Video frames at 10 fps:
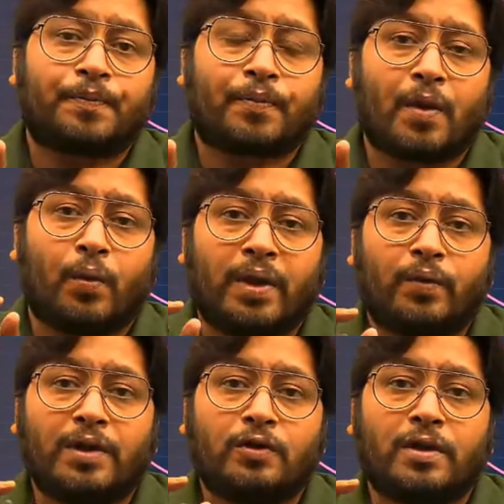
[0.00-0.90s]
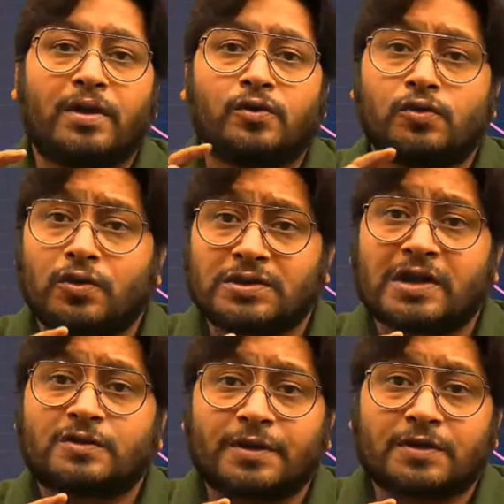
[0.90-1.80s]
we will look into those
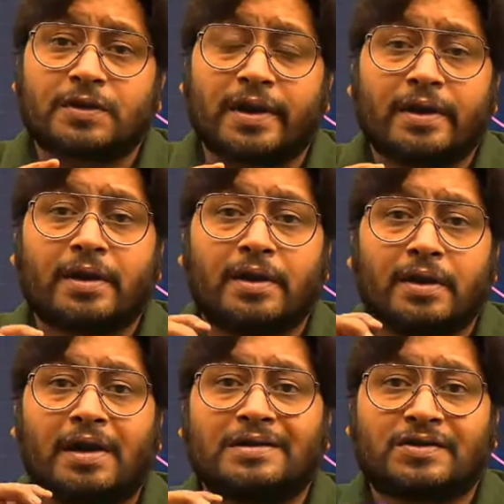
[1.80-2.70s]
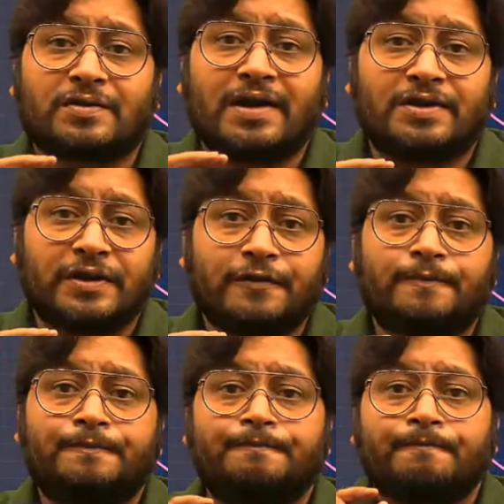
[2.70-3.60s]
aspects, right? answer writing,
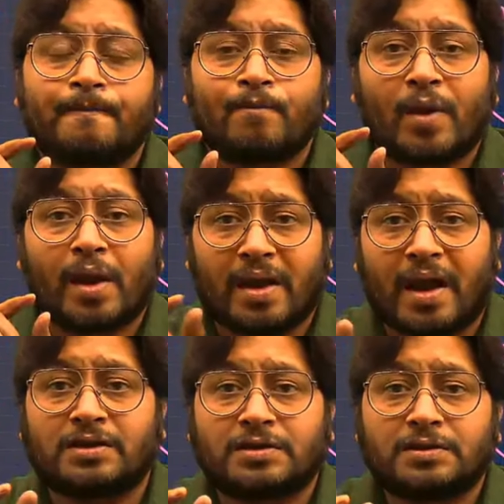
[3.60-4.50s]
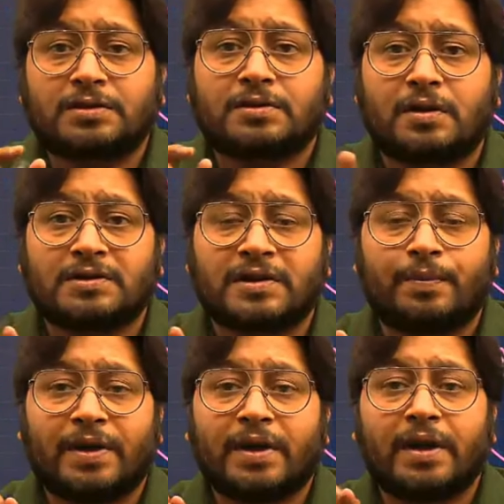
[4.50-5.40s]
analysis, concept
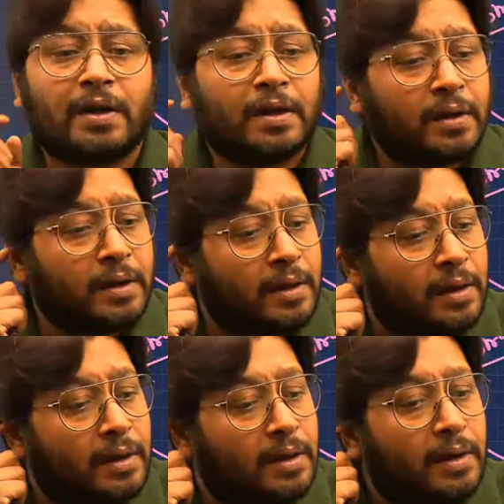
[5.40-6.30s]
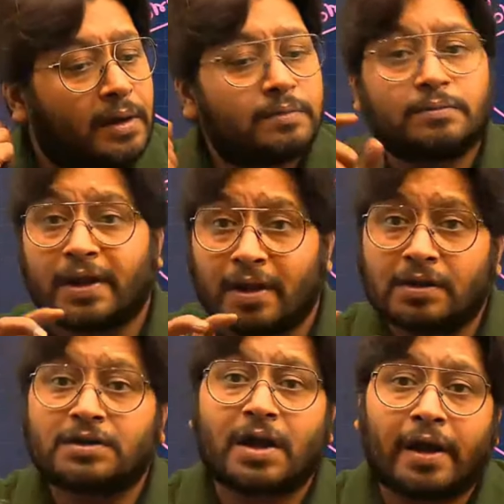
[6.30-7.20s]
building, then
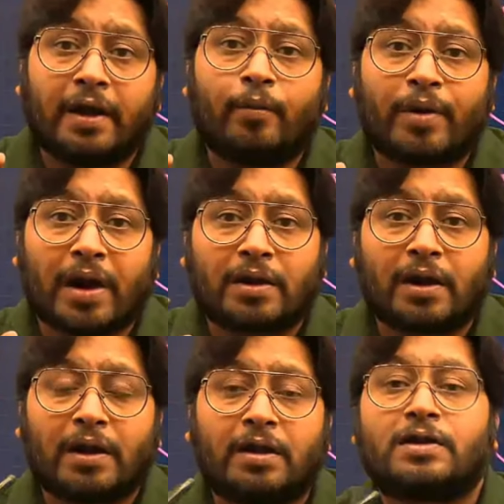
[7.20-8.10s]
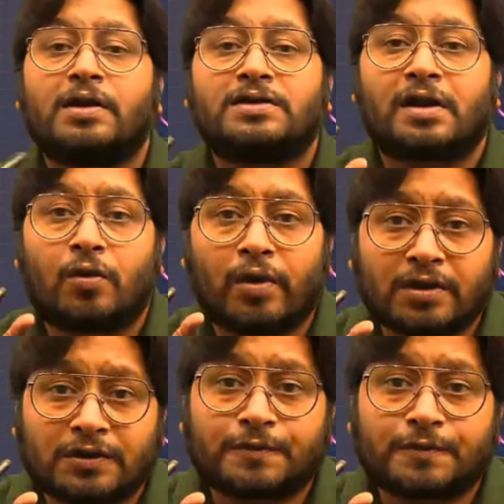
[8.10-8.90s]
understanding practically the things around us,